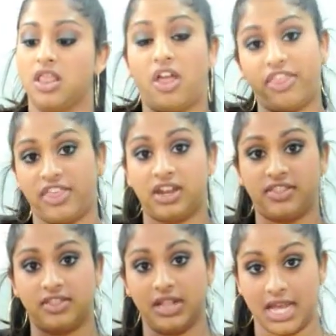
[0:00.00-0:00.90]
a lot
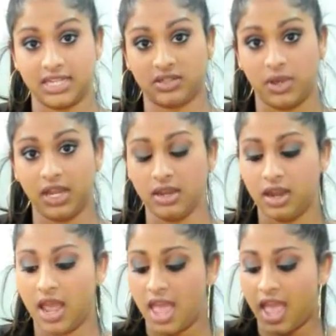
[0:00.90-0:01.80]
thinner than the last one,
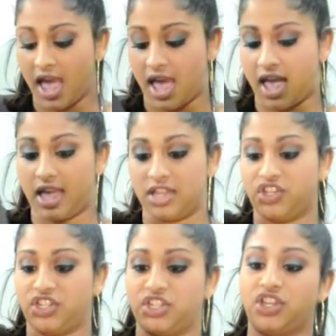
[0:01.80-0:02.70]
and
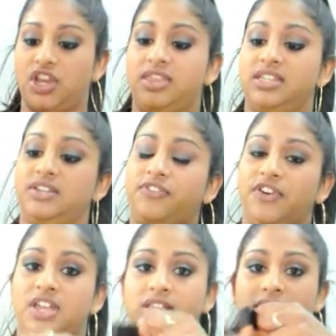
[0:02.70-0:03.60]
just to show you the
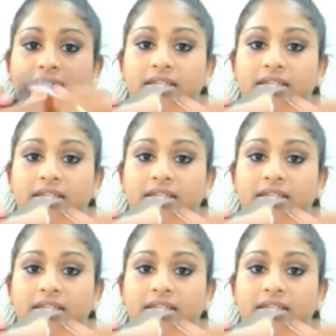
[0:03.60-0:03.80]
difference,